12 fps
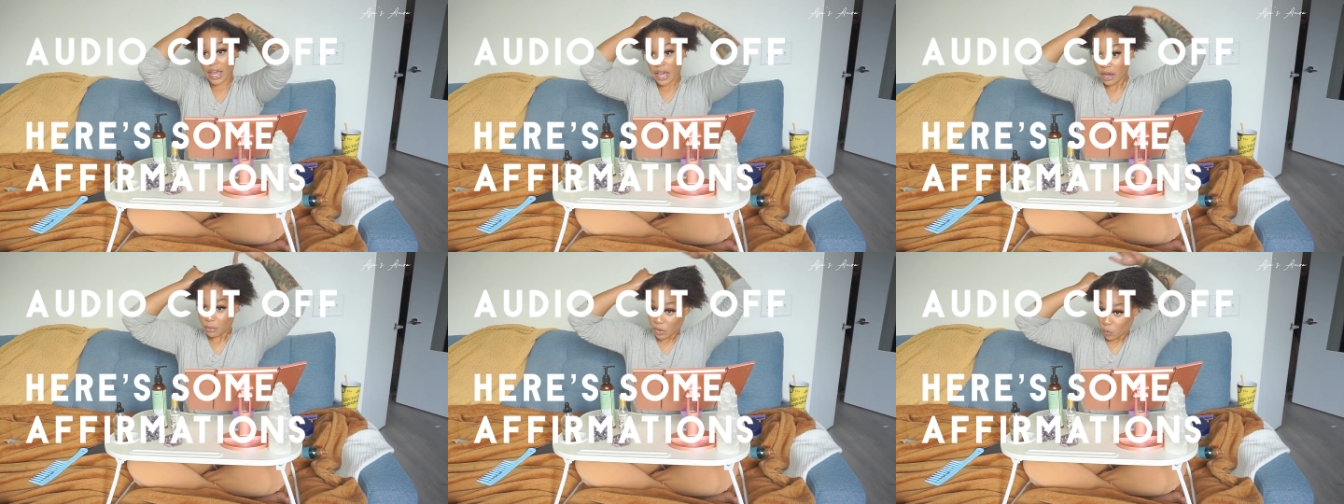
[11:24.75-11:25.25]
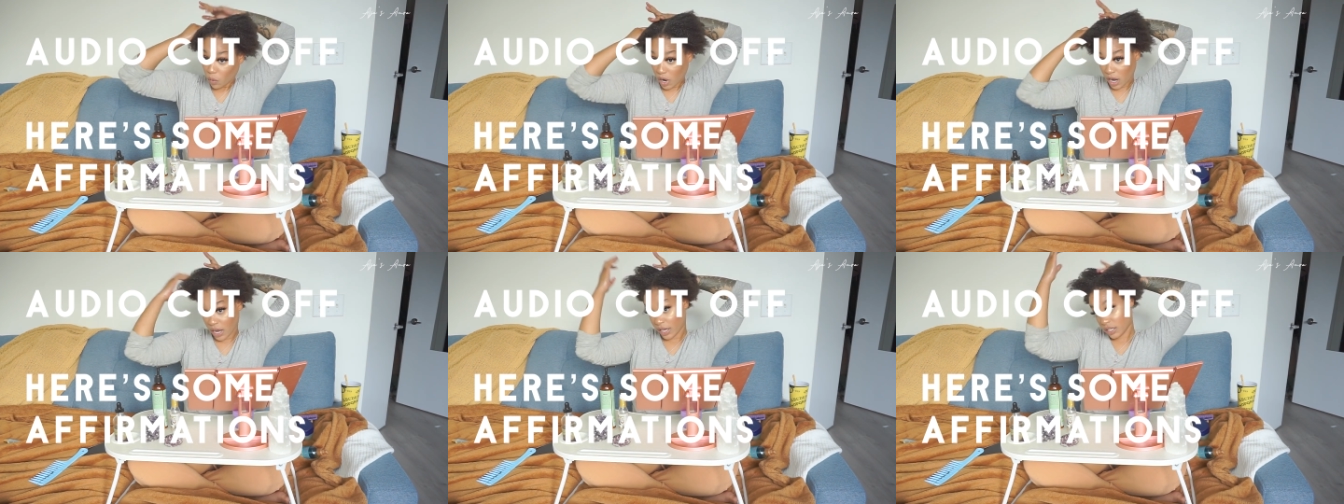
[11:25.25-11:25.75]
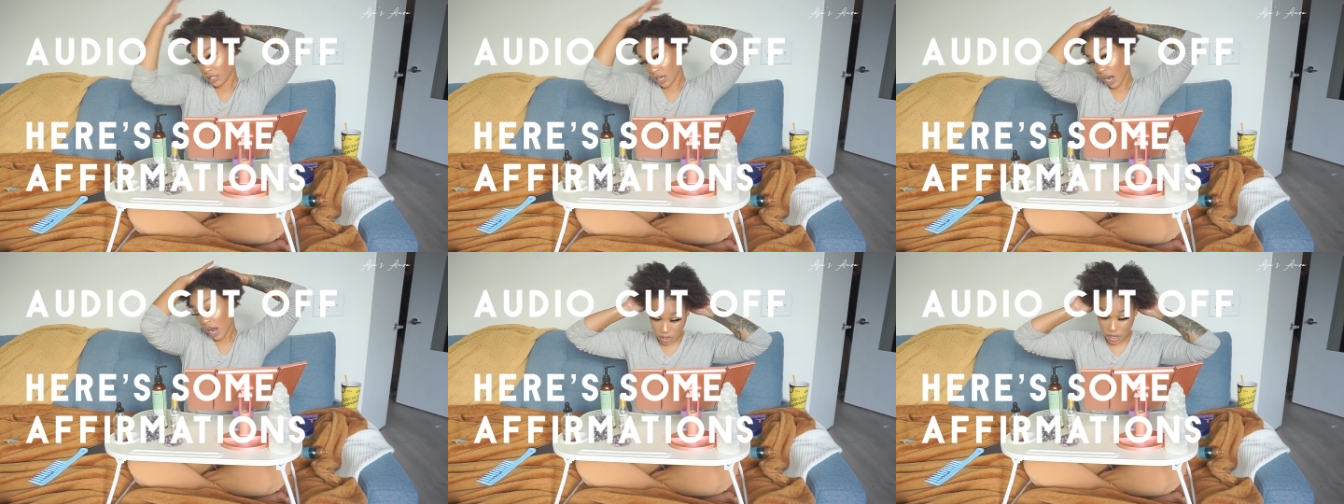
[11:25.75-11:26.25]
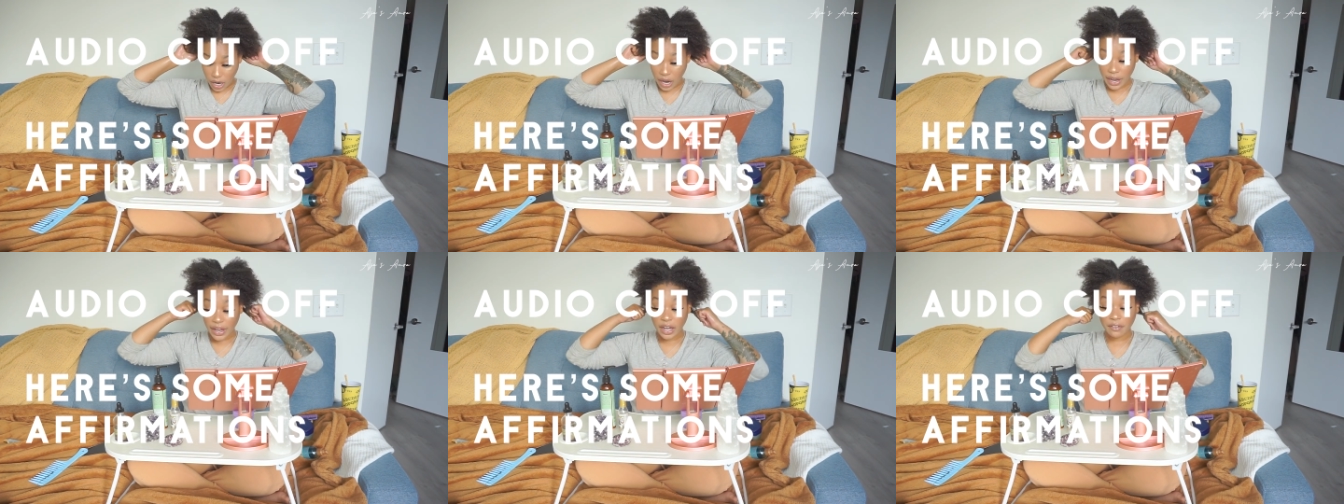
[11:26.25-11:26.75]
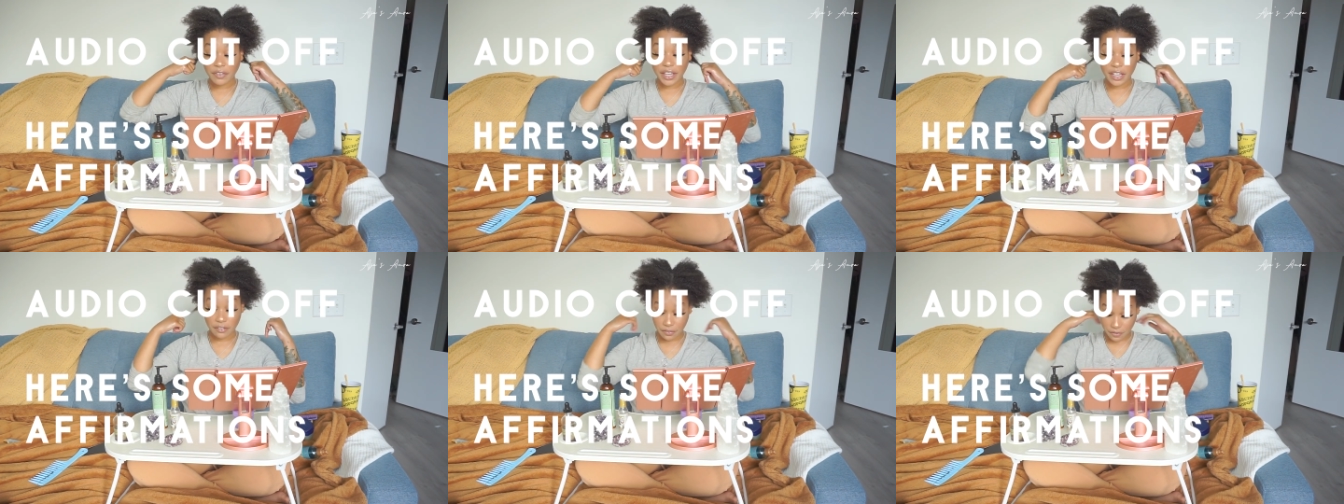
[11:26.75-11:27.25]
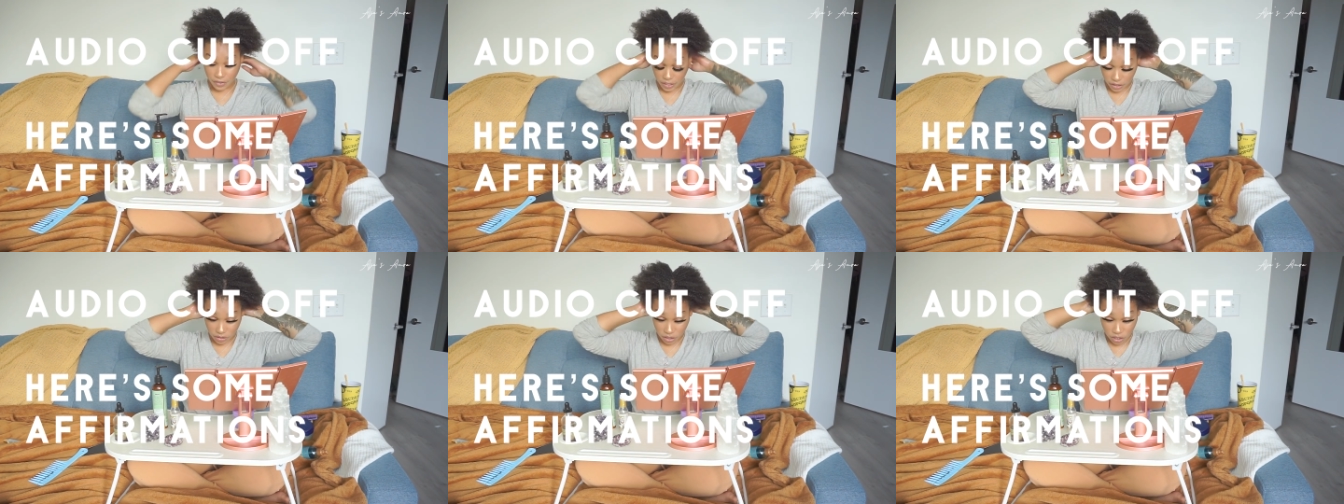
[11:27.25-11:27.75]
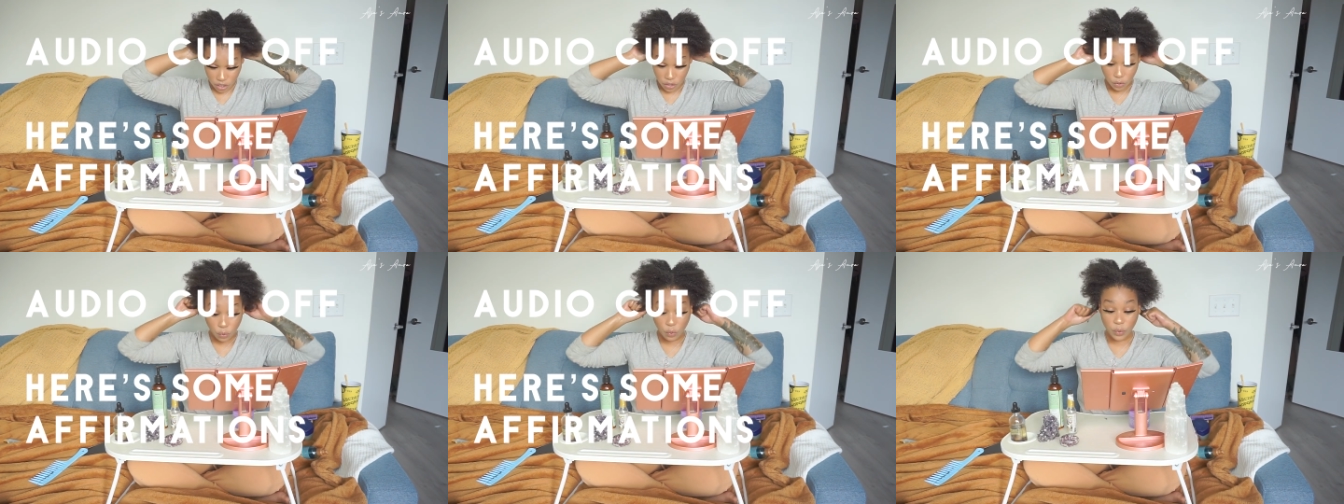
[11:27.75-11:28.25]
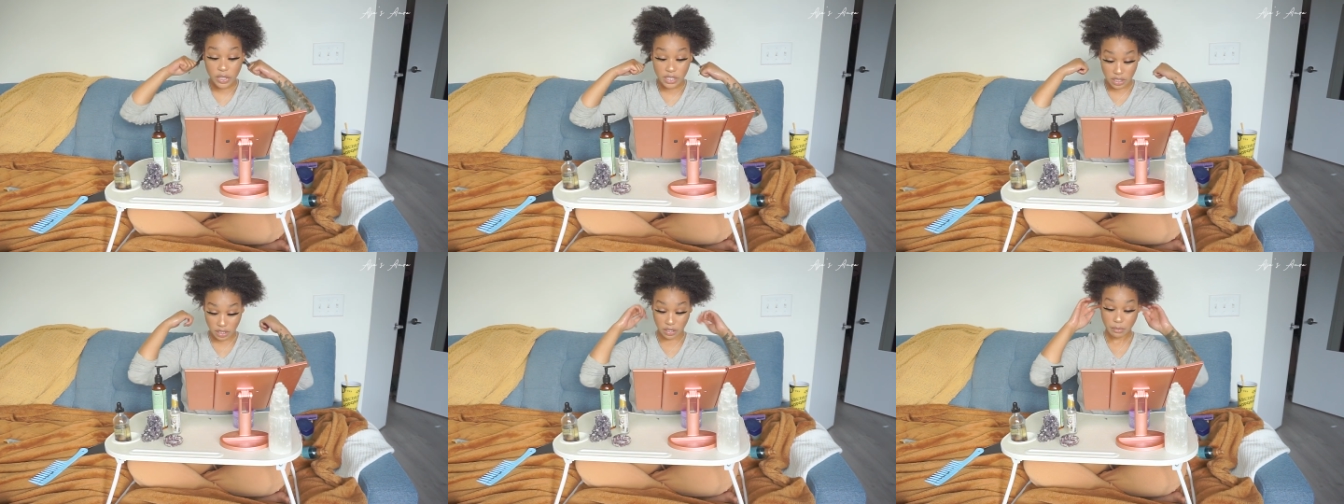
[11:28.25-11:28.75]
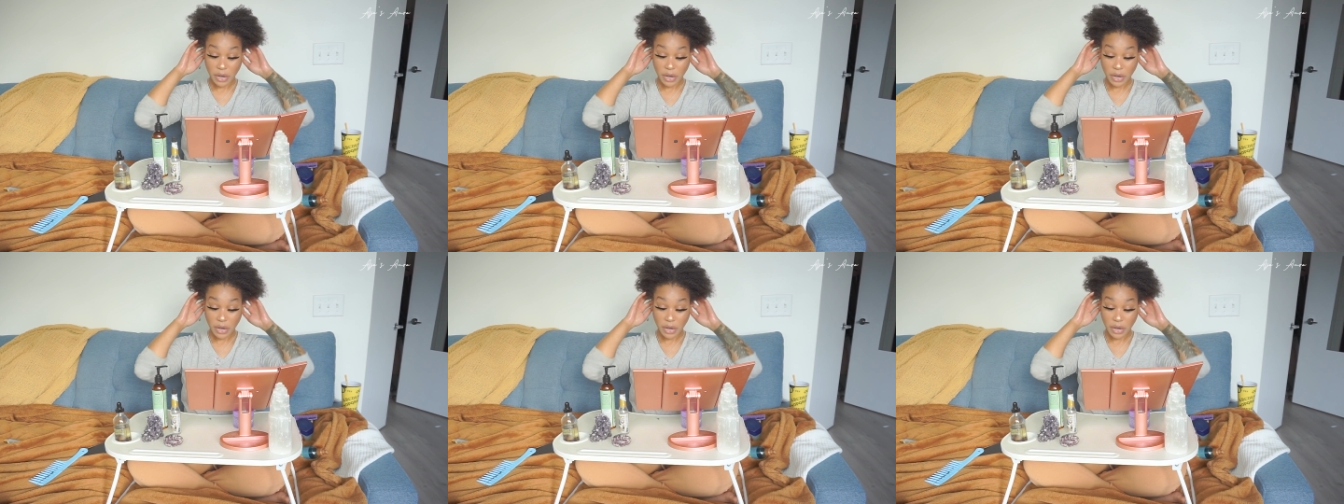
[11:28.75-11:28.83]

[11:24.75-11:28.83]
am wise. I have infinite wisdom.